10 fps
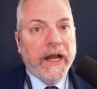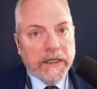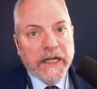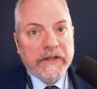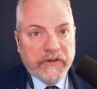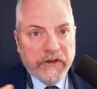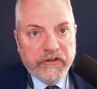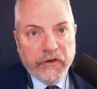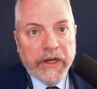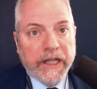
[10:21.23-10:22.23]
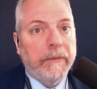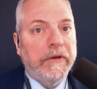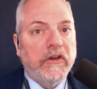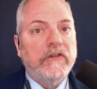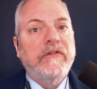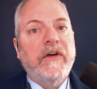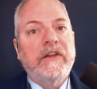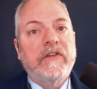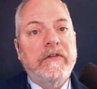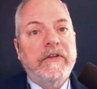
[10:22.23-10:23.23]
Unless the shooting can be justified
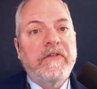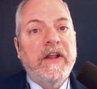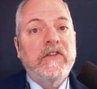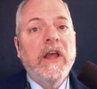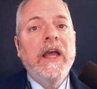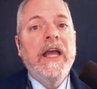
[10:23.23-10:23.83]
as self defense,